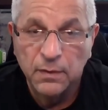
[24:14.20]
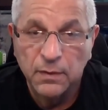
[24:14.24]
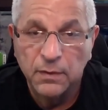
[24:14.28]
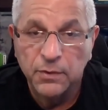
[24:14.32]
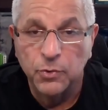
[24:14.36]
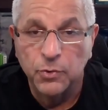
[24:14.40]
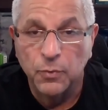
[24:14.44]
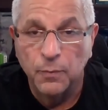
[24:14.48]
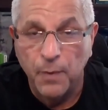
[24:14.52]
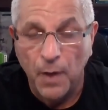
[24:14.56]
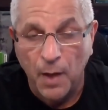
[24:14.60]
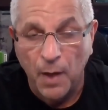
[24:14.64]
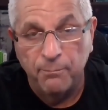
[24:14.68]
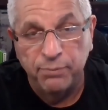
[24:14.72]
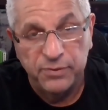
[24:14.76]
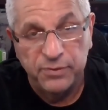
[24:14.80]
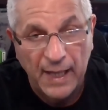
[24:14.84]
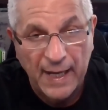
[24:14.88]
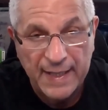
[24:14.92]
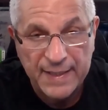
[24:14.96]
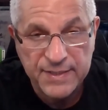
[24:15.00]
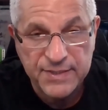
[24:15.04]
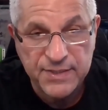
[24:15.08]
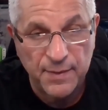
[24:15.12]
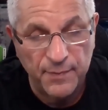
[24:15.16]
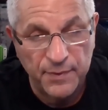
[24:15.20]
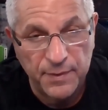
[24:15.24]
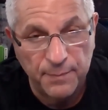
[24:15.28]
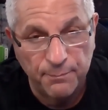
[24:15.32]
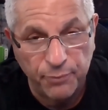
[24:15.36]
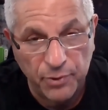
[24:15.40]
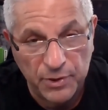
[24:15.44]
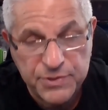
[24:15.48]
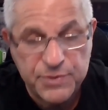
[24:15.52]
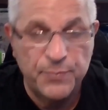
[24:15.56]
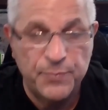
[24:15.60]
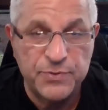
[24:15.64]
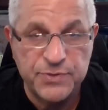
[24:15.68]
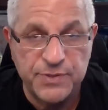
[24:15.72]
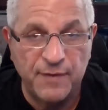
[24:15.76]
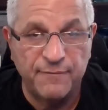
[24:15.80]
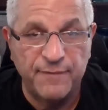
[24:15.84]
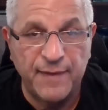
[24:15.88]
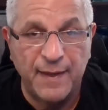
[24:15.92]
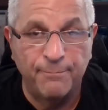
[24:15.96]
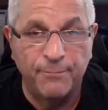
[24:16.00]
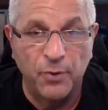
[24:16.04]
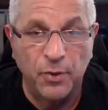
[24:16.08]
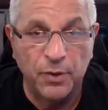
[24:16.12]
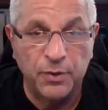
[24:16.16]
you applied some of the principles of
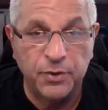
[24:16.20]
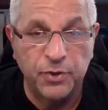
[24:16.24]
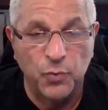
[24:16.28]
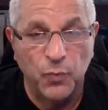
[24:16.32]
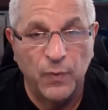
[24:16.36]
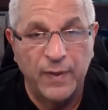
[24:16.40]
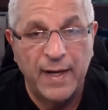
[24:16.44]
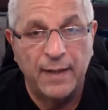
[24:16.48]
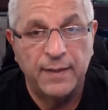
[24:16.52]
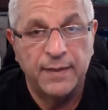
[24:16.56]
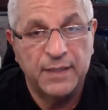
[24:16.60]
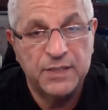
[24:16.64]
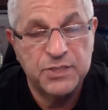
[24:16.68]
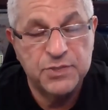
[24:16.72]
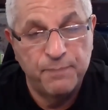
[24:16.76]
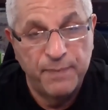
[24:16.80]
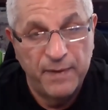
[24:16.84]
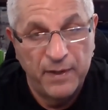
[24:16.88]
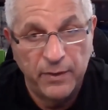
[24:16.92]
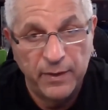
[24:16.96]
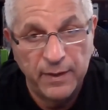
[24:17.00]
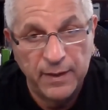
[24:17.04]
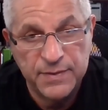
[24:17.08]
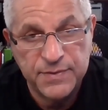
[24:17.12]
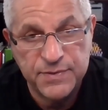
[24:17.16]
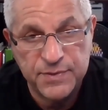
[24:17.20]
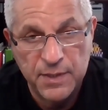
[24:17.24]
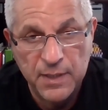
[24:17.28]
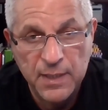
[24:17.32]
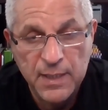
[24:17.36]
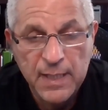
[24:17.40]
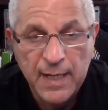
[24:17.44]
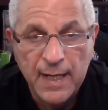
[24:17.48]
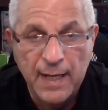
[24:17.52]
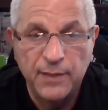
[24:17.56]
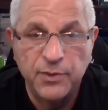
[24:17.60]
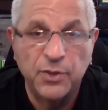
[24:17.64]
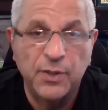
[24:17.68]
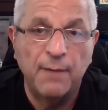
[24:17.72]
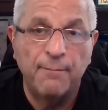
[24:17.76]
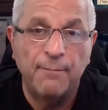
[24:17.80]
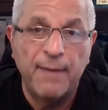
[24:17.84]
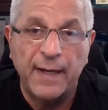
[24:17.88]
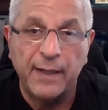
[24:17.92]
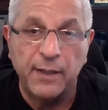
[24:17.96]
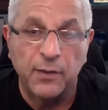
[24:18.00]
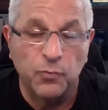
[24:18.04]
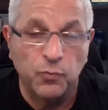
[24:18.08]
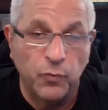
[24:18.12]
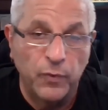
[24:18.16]
that book, you went on experience, and you come
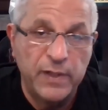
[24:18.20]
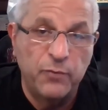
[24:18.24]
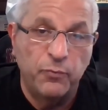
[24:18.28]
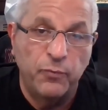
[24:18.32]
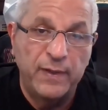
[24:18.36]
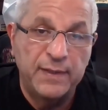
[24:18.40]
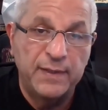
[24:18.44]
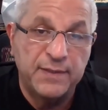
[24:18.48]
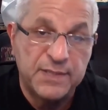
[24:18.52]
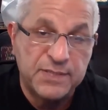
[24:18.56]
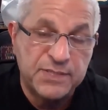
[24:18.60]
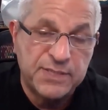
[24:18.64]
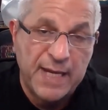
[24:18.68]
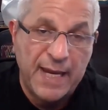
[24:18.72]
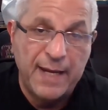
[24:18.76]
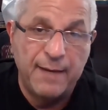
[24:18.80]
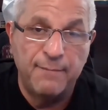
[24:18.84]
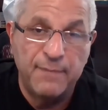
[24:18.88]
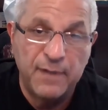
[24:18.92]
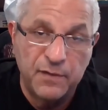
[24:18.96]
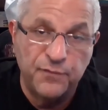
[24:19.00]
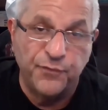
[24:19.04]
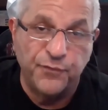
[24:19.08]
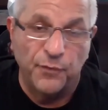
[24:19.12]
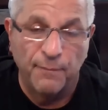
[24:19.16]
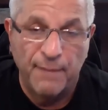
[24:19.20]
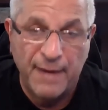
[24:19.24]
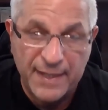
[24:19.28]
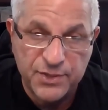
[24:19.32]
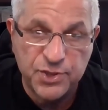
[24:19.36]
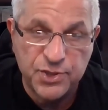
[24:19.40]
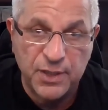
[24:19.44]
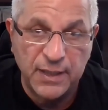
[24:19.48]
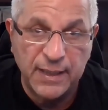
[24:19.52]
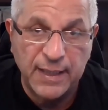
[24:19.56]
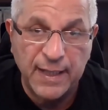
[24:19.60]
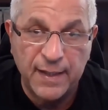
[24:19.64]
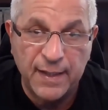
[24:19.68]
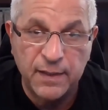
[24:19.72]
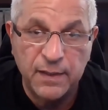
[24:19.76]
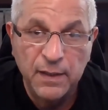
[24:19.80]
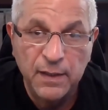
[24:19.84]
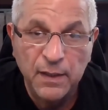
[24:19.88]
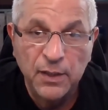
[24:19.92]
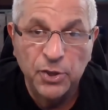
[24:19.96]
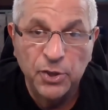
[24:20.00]
back and reread the same information again.